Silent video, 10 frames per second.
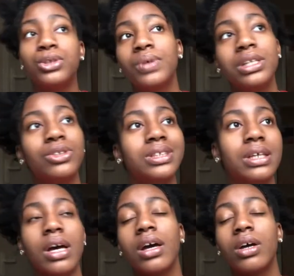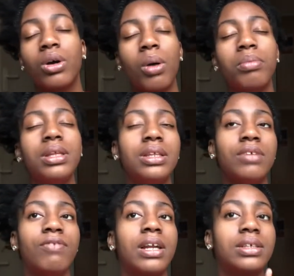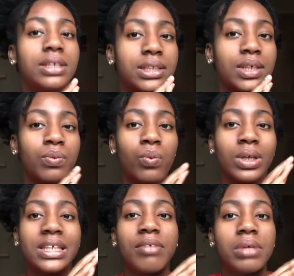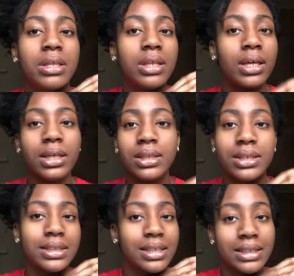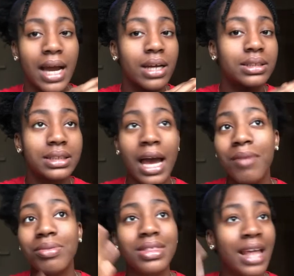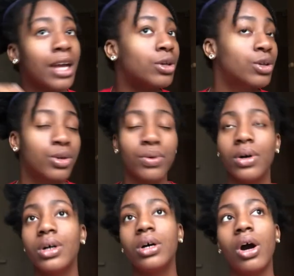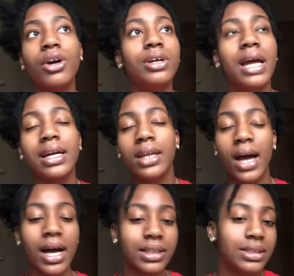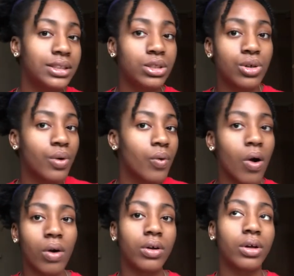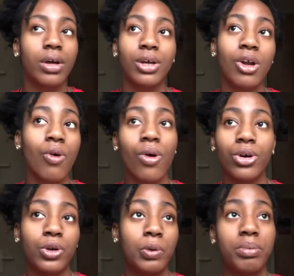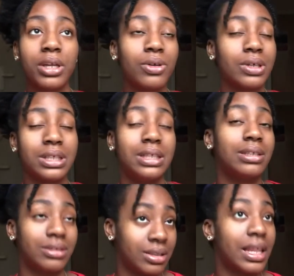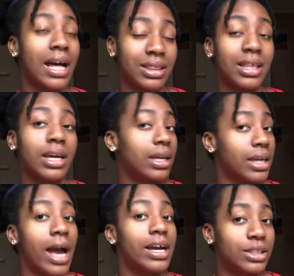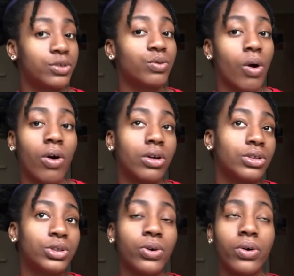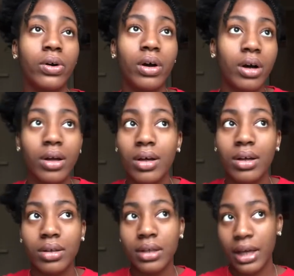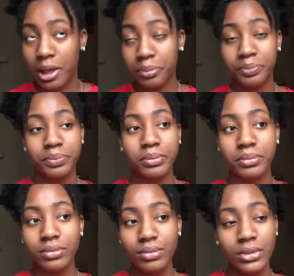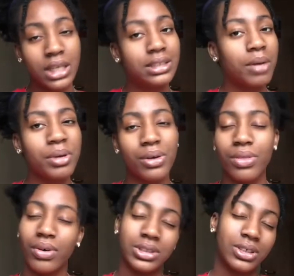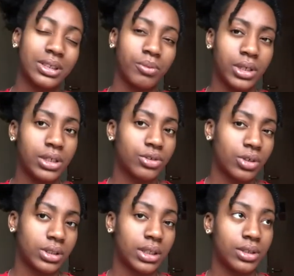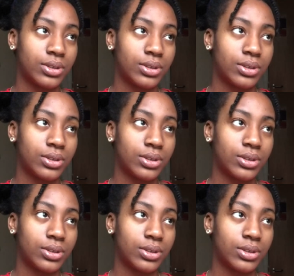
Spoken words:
You really just completely validated what I've been thinking this entire time. Thank you. Or you're like, nah, Titi, you're wrong. Your opinion, that thing, yeah, it's wrong. So yeah, tell me your thoughts, because I'm really interested.